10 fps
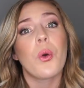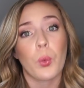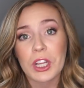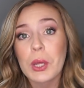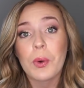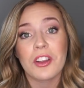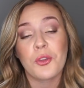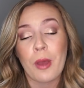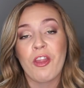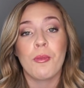really want to
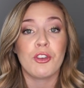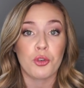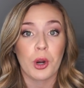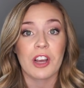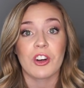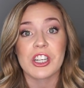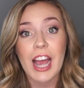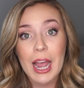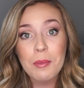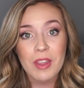spend the majority of our
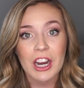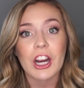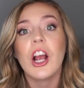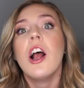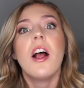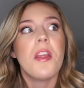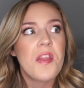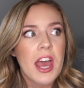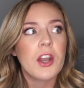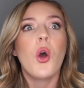time there,
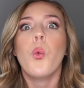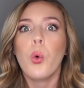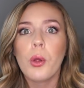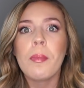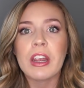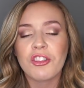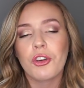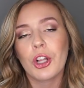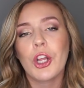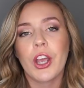then we'll make sure
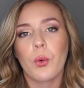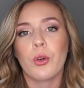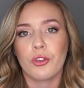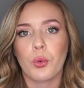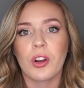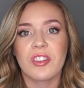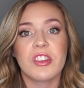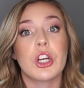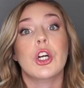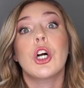to look at resorts
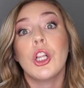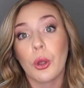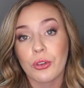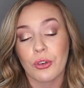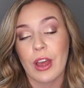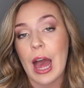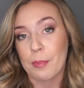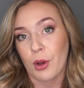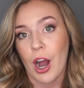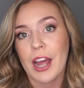that are closer to
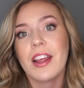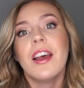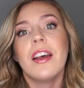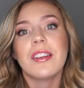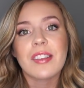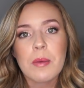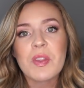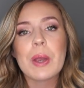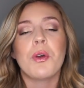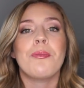Epcot. Same
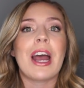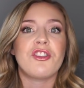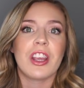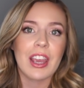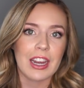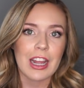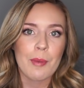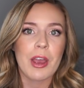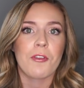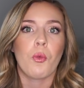thing with Magic Kingdom.
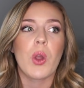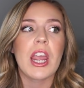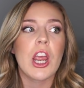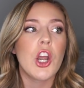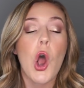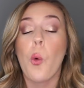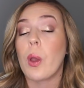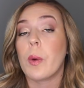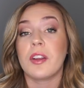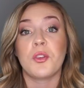If we know we
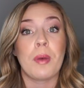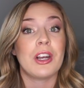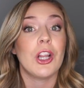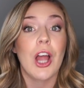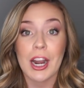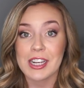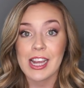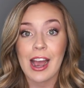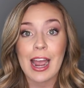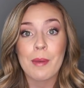want to spend a lot of
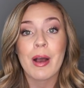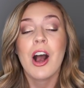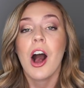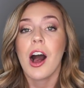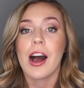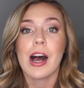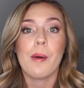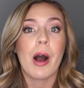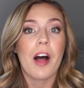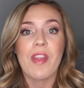time
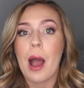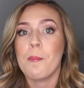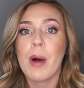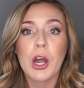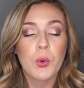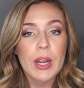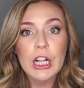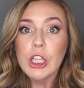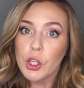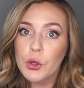on that
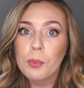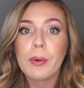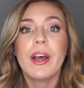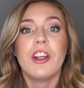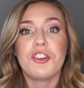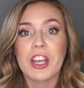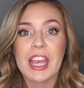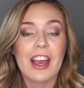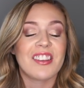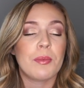monorail loop,
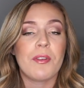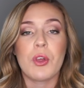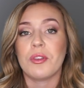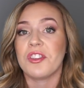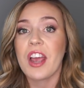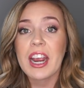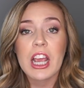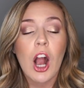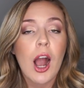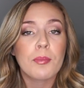checking out some of those
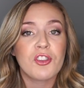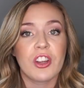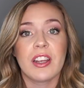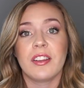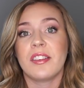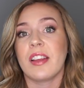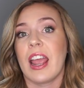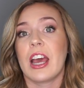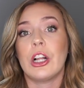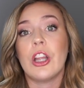dining options
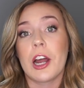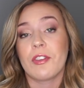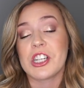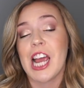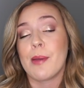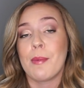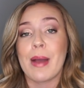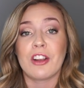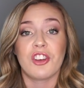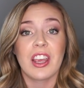and a lot of our time at
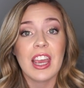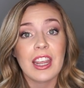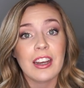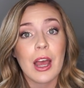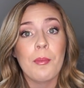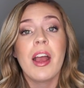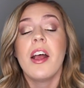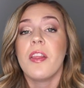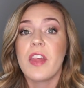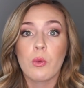Magic Kingdom,
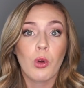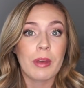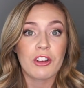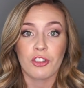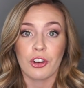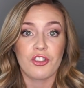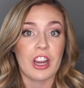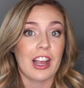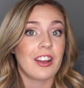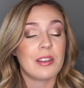then we'll make sure to
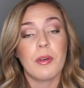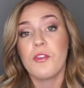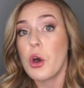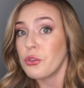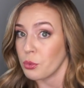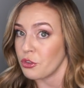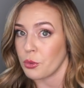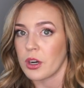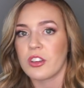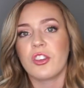check out some of those
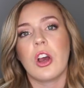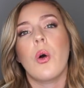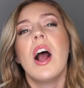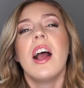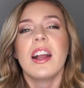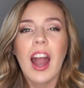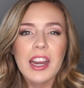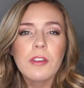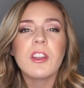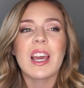resorts. So
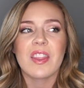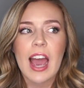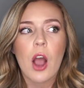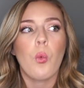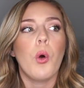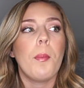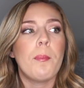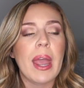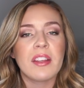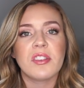kind of like that, we'll
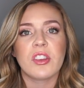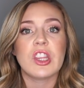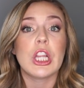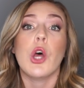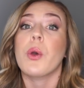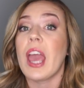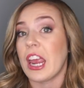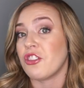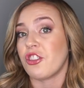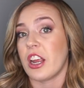base the
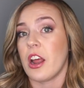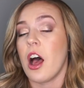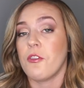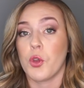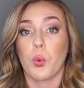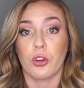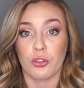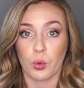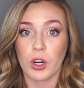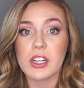location of the
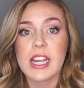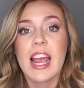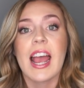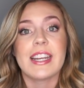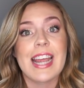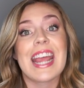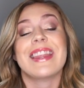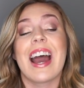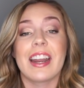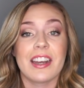resort and take
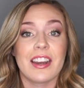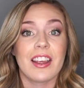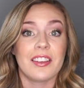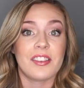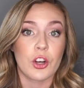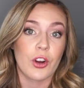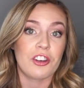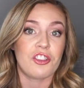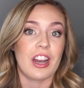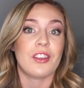that into
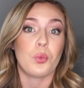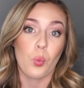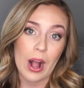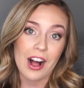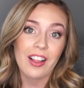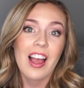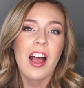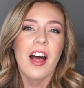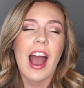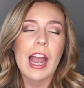consideration as well.
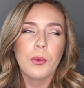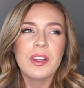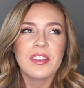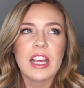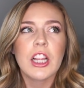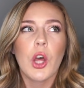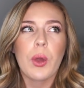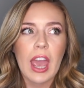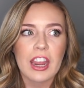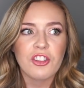I would say
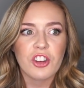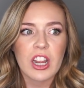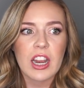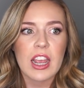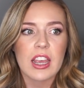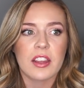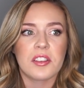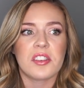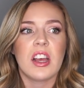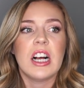location
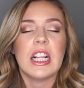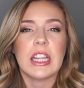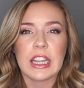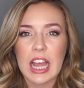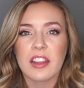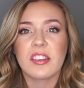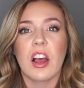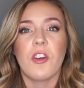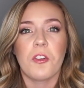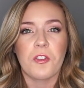is less
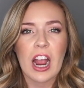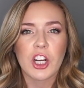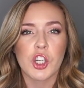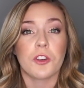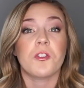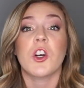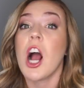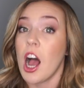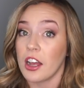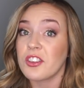of a factor for
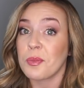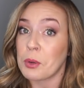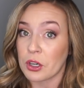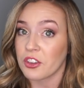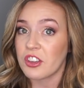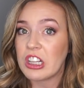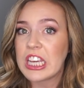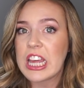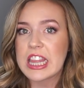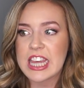us
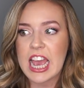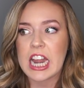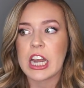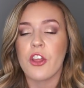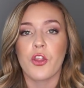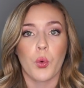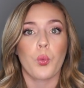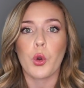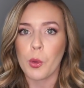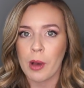personally than the
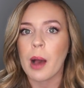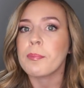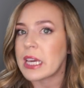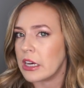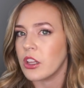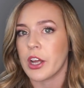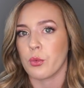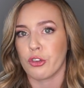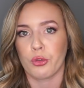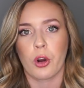room appeal and
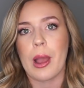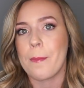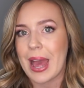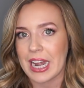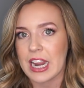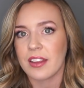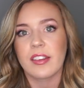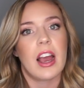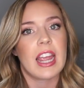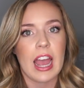resort amenities.
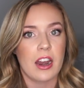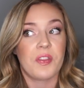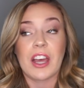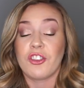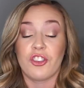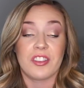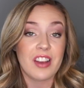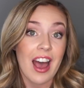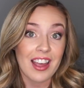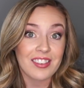Again, that's just
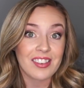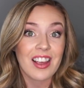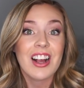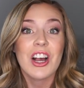us.